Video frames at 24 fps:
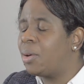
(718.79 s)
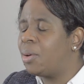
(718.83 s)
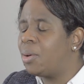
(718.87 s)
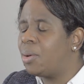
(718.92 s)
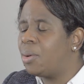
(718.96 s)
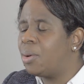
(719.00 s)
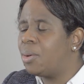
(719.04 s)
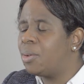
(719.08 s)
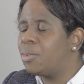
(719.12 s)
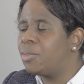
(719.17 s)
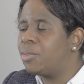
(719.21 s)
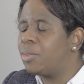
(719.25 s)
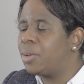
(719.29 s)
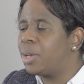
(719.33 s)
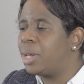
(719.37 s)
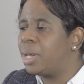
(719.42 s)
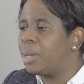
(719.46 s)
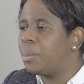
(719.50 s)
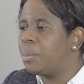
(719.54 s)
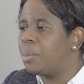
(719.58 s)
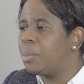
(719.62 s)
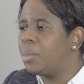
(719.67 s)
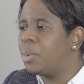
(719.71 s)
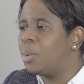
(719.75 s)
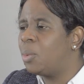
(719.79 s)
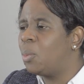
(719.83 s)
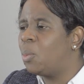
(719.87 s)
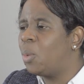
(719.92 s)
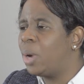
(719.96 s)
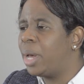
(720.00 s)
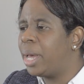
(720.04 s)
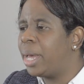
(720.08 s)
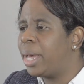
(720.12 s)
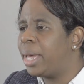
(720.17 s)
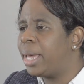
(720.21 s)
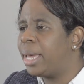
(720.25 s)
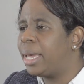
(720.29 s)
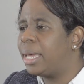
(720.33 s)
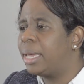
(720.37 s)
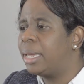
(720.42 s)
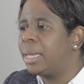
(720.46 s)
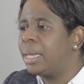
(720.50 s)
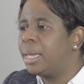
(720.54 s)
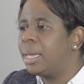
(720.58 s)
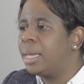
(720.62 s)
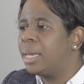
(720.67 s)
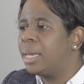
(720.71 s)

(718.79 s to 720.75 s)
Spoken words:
of where